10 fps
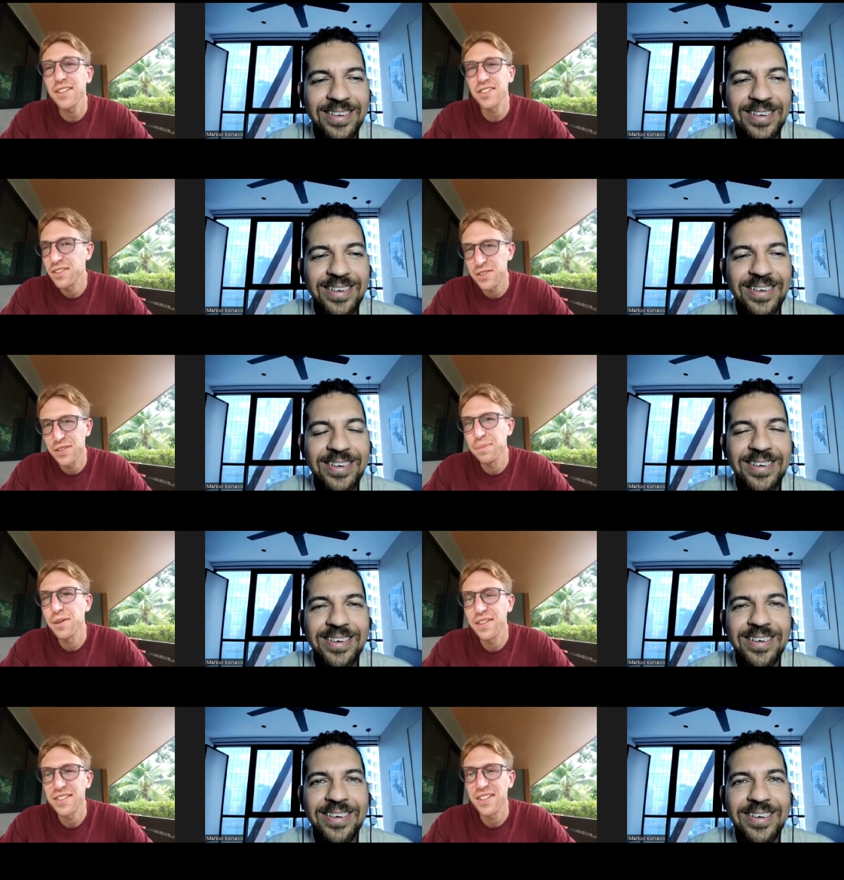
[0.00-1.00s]
Speaker 1: gonna start
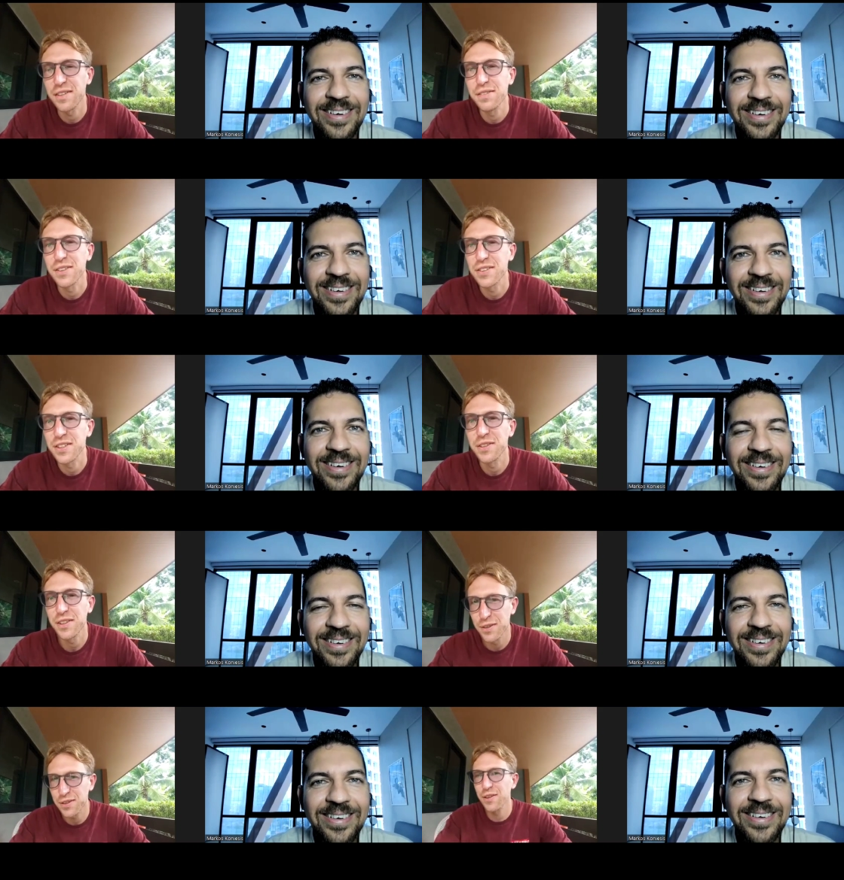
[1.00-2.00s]
doing more of these interviews
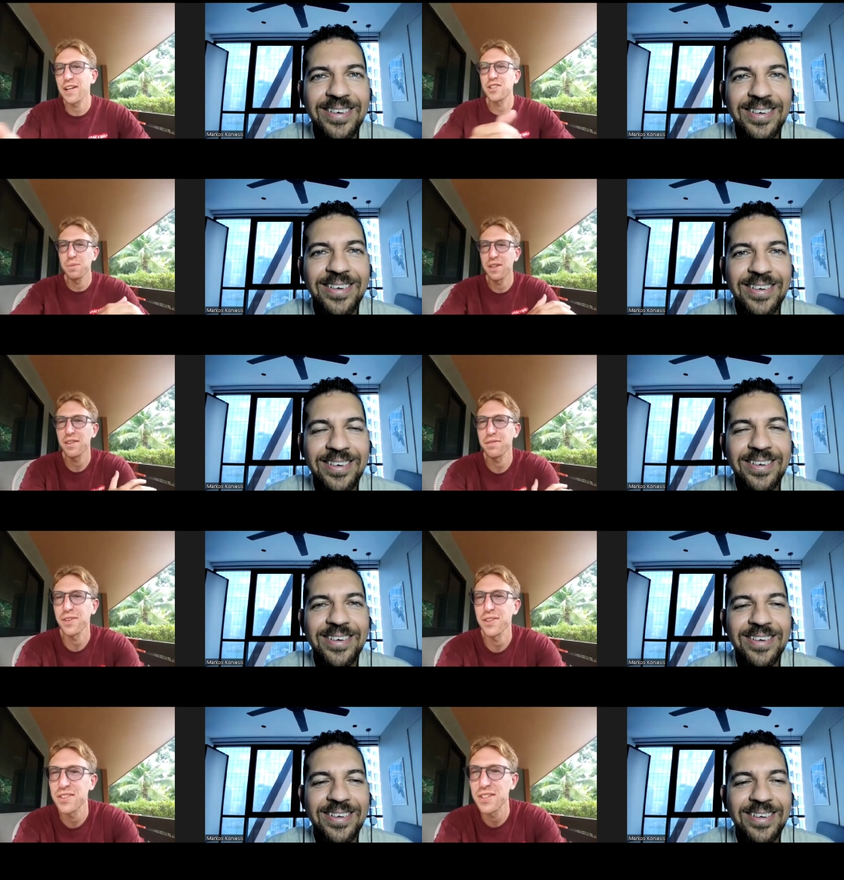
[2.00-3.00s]
too. You're you're actually one of
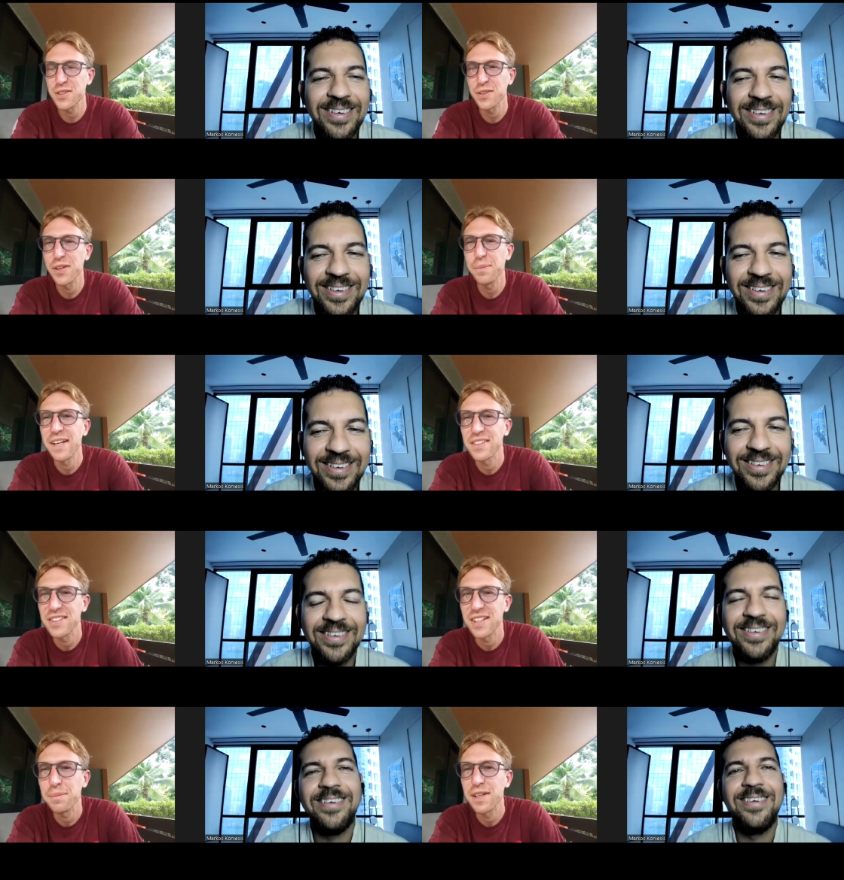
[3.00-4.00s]
the first digital
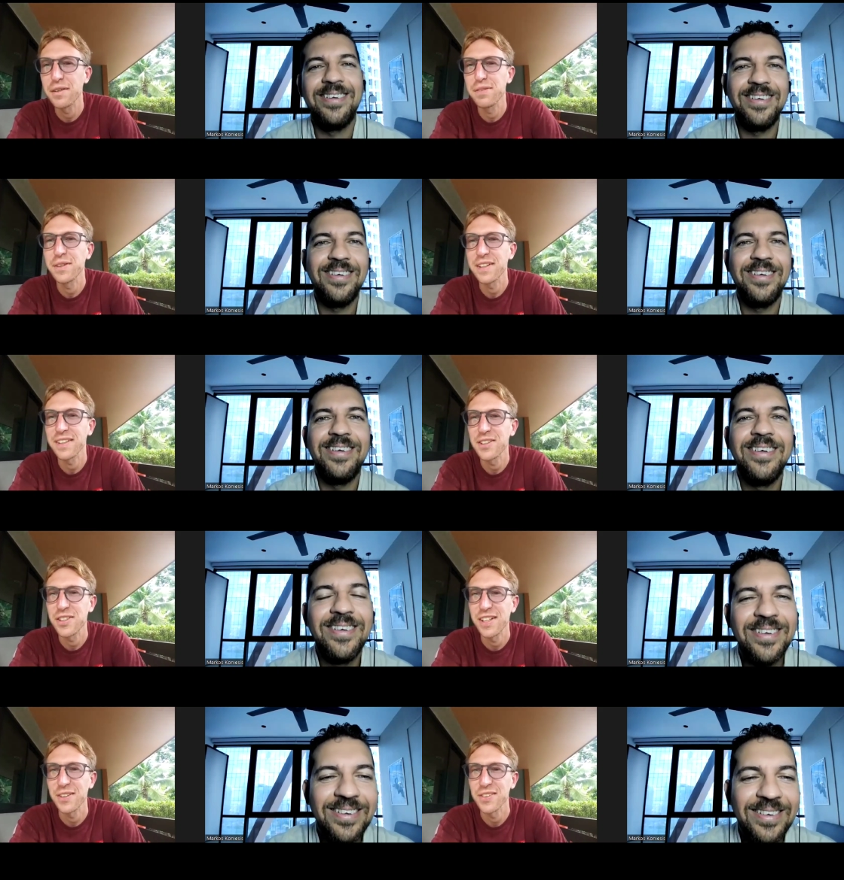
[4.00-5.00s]
nomads that I'm interviewing
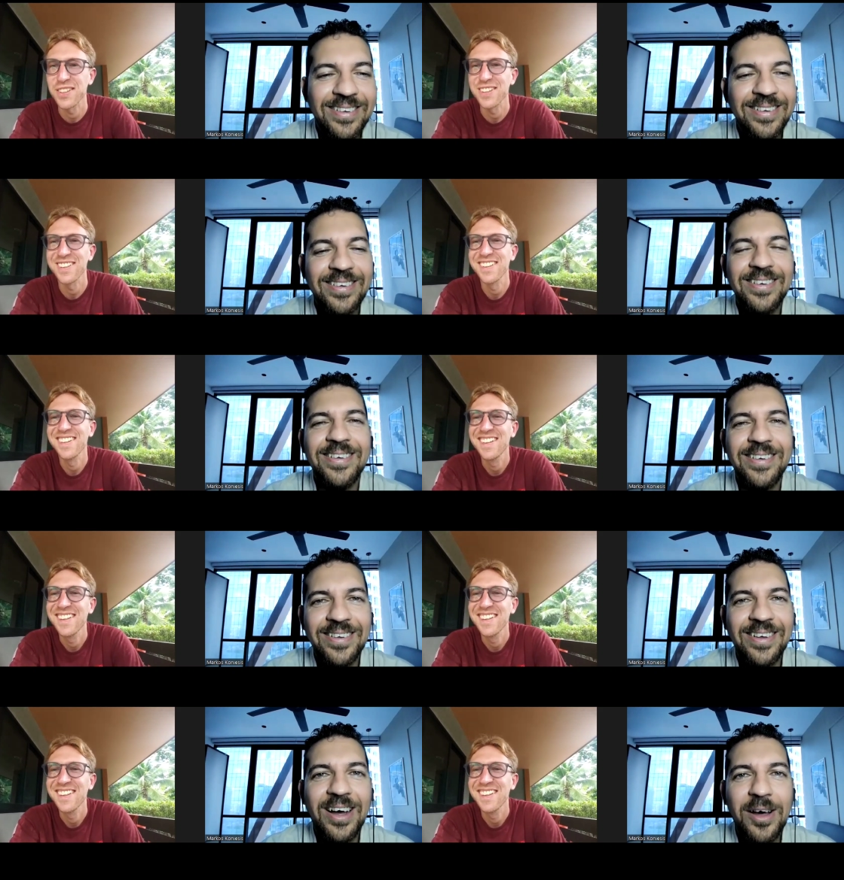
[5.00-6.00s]
on the channel, so
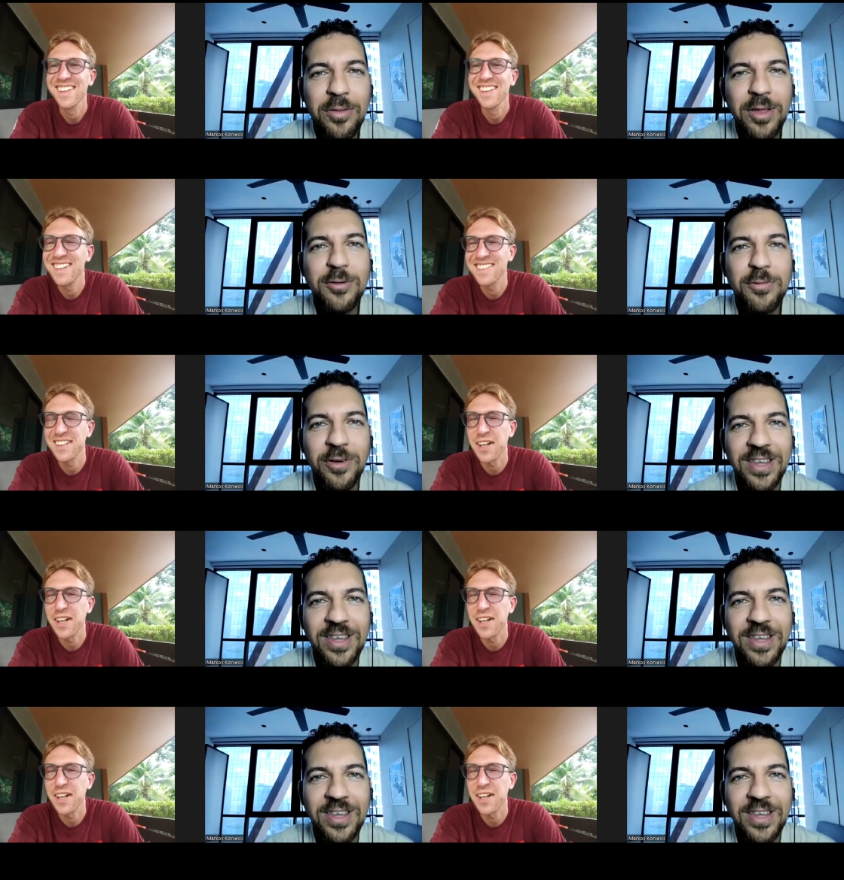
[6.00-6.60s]
Speaker 2: uh, thank you